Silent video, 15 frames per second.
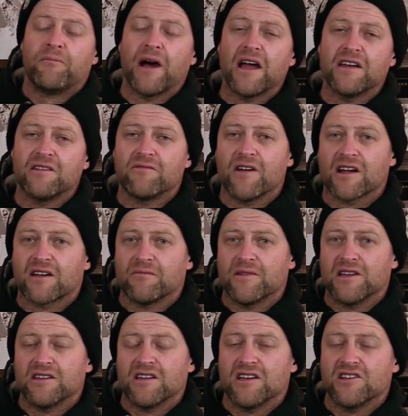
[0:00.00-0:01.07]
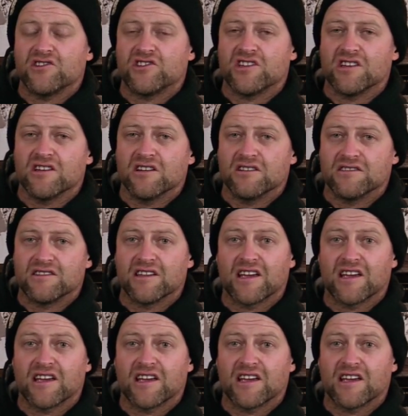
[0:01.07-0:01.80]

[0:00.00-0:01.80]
Binding recommendations,